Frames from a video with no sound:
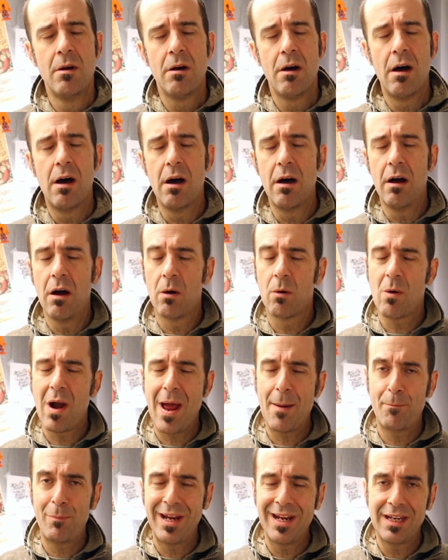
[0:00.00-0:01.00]

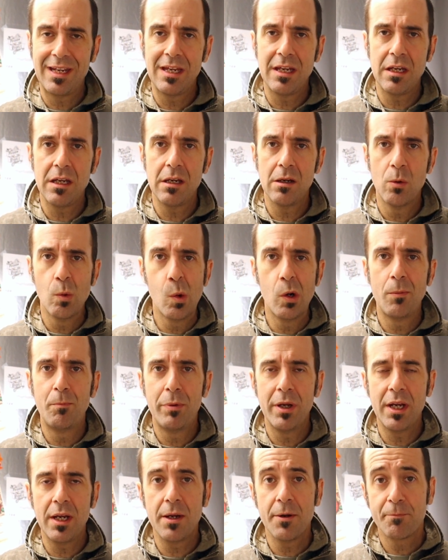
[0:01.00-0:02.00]
rat pinky would
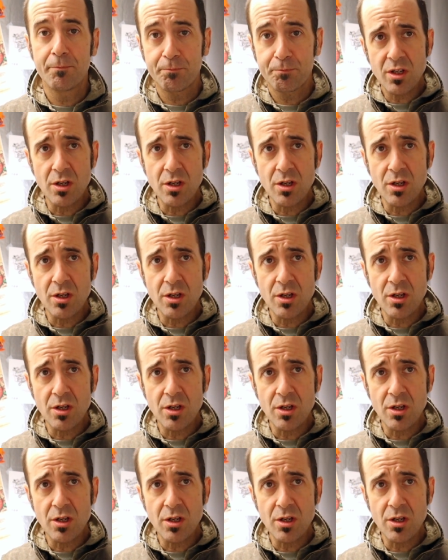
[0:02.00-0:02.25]
be.